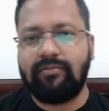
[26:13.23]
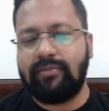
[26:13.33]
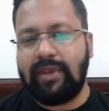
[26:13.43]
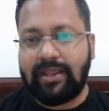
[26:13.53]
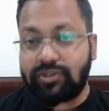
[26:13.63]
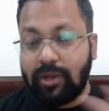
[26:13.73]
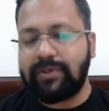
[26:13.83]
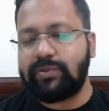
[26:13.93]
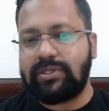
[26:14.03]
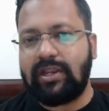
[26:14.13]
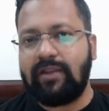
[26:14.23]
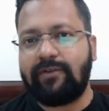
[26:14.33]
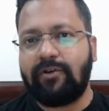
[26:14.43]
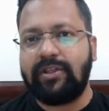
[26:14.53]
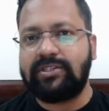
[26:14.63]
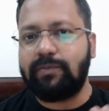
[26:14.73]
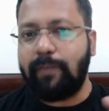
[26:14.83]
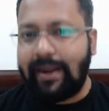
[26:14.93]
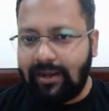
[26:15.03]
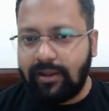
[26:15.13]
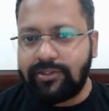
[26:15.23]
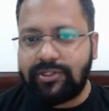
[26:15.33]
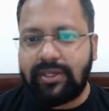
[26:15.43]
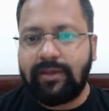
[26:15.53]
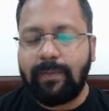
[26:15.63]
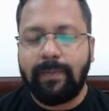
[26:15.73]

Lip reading: Next topics which are left out is metallurgy